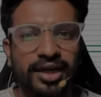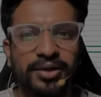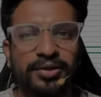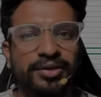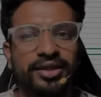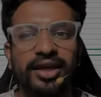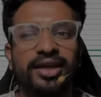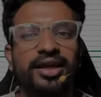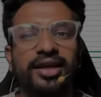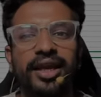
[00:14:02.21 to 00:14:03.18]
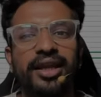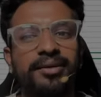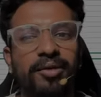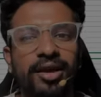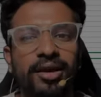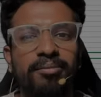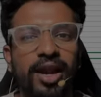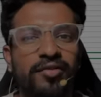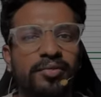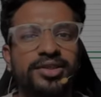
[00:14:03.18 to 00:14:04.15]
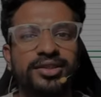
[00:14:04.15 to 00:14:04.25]
I do not think like any
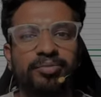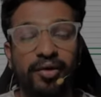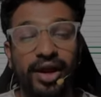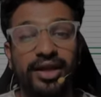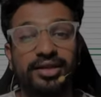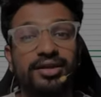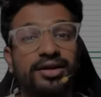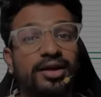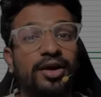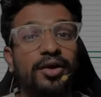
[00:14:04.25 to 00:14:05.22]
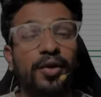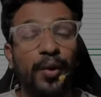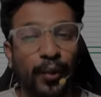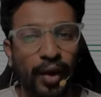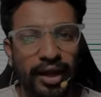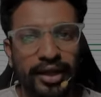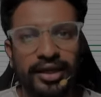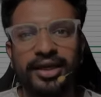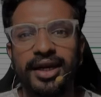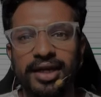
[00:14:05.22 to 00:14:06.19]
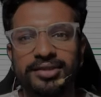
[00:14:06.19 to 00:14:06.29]
platform is providing the quality
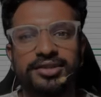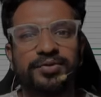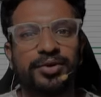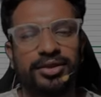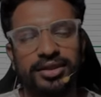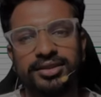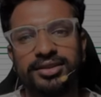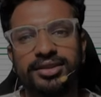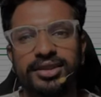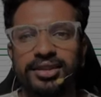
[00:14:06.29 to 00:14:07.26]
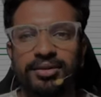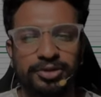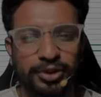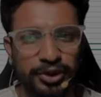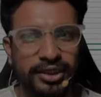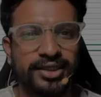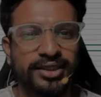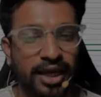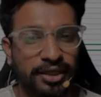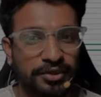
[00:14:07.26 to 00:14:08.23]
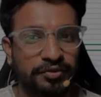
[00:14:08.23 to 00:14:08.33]
classes for this social science
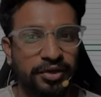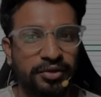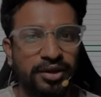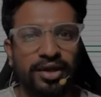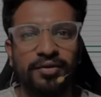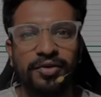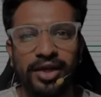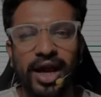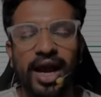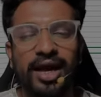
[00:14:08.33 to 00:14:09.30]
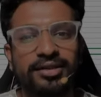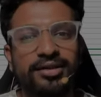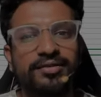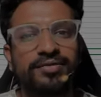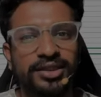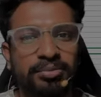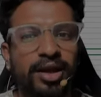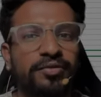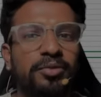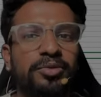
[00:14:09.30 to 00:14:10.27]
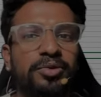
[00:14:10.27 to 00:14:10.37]
as of now. We are the first
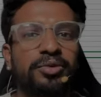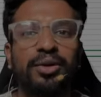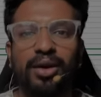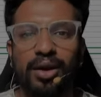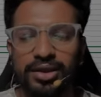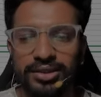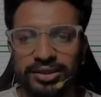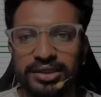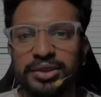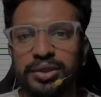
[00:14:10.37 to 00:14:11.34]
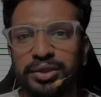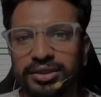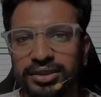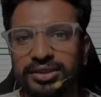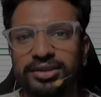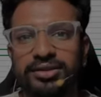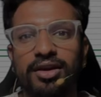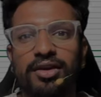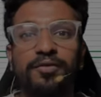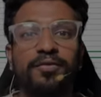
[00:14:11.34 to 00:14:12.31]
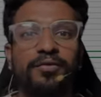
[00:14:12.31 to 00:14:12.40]
platform to launch these courses
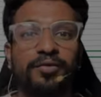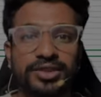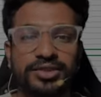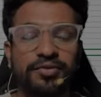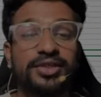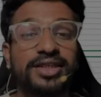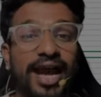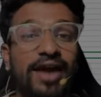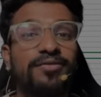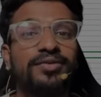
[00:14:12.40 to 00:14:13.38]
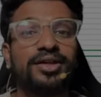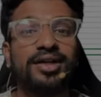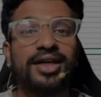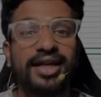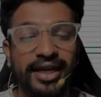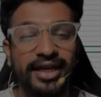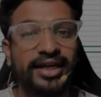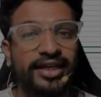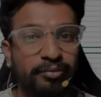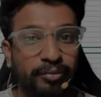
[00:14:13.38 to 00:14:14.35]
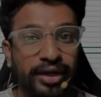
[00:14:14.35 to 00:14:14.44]
which have the
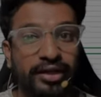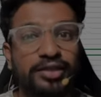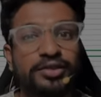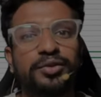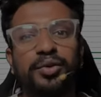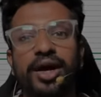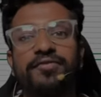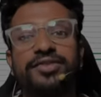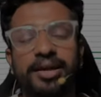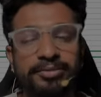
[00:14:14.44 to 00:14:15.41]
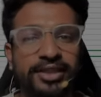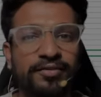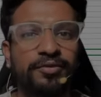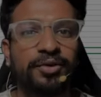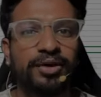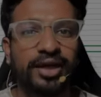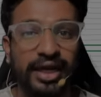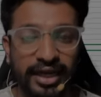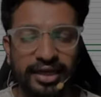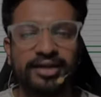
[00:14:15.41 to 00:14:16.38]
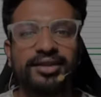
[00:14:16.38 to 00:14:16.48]
dedicated mentors who have themselves
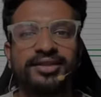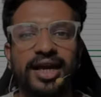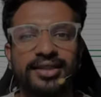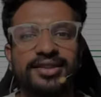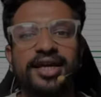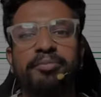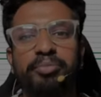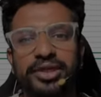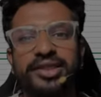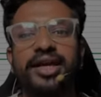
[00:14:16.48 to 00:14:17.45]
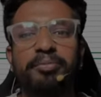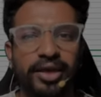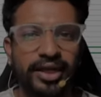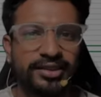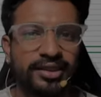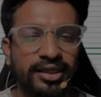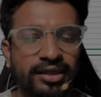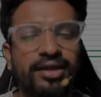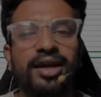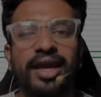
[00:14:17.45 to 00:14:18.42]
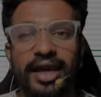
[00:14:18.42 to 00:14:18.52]
cleared this ICAR PG and PhD
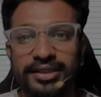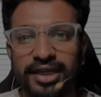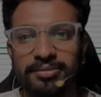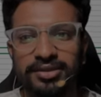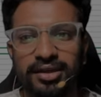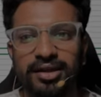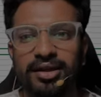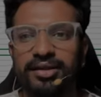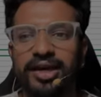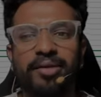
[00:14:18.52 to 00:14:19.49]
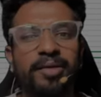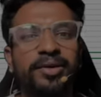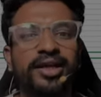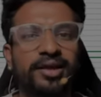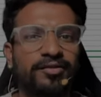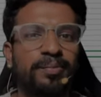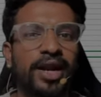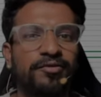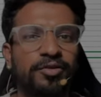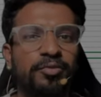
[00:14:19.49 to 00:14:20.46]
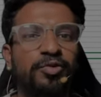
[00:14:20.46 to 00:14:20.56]
exams. There might be other
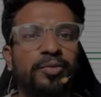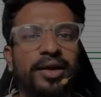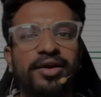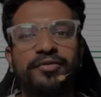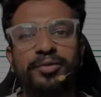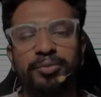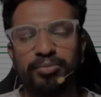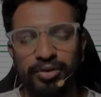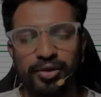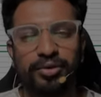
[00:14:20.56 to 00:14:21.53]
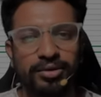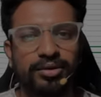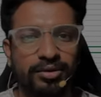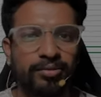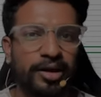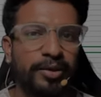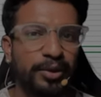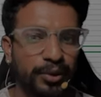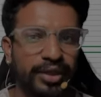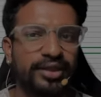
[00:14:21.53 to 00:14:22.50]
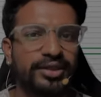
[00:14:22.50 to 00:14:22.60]
platform who might be
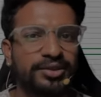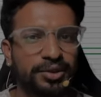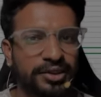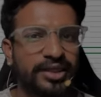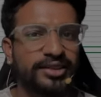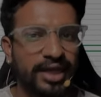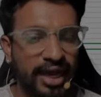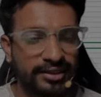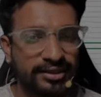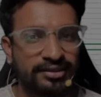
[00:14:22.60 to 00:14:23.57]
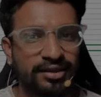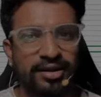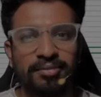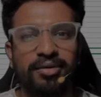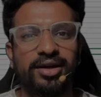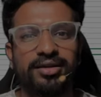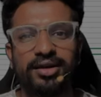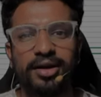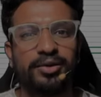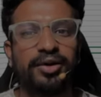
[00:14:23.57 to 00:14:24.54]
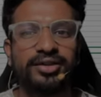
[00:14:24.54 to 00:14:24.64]
doing this social science classes, but I
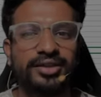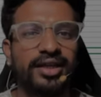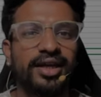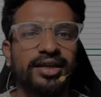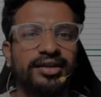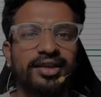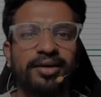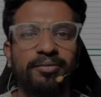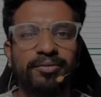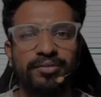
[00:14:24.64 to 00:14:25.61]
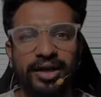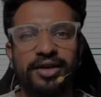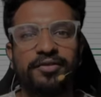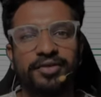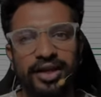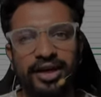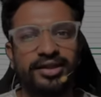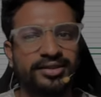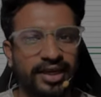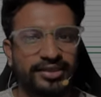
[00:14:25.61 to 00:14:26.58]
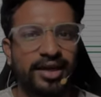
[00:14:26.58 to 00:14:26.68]
do not think like they might have cleared this
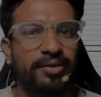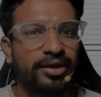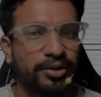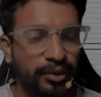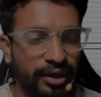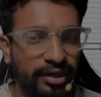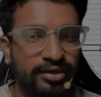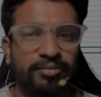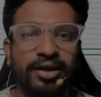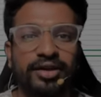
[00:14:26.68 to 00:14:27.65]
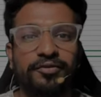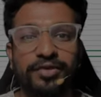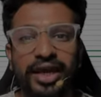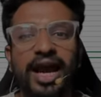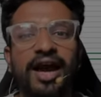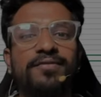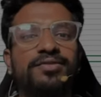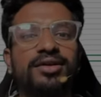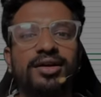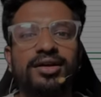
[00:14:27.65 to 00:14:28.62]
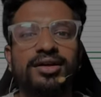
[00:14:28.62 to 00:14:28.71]
exam and doing it. But we have
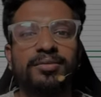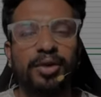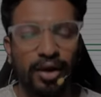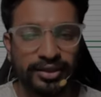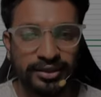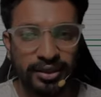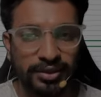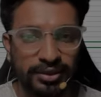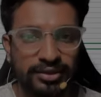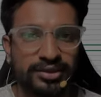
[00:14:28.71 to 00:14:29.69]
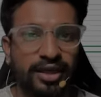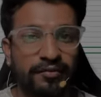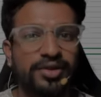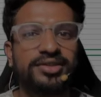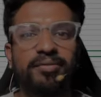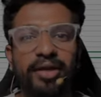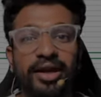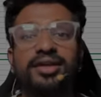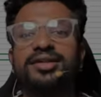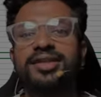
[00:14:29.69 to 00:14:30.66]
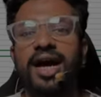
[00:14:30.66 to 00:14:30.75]
launched the course in which the
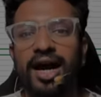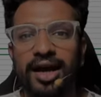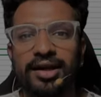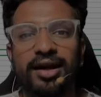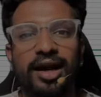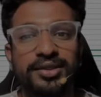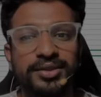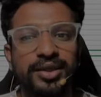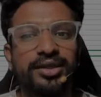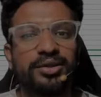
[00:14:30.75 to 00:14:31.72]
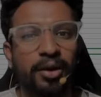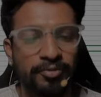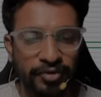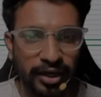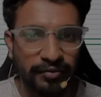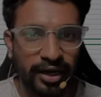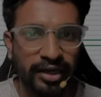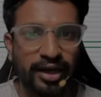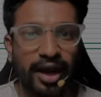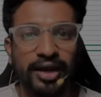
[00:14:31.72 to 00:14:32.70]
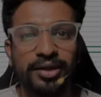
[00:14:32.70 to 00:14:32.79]
mentors are actually top qualified
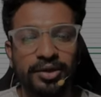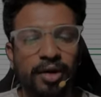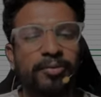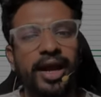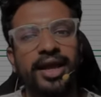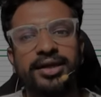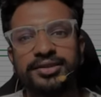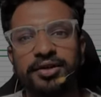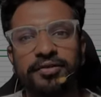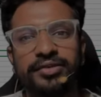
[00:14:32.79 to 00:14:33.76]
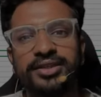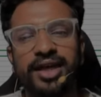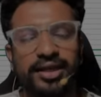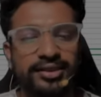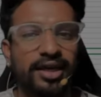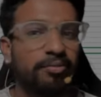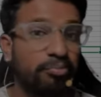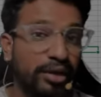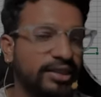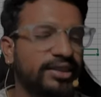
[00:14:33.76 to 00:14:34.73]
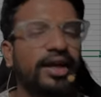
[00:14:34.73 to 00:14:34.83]
and the top rankers of this ICAR
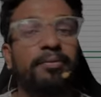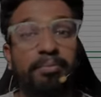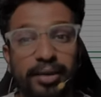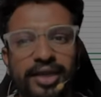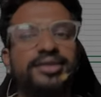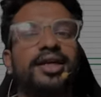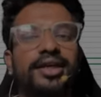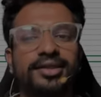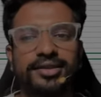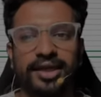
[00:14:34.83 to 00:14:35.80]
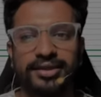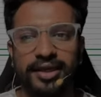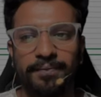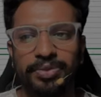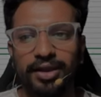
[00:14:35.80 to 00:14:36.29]
PG and PhD entrance exam.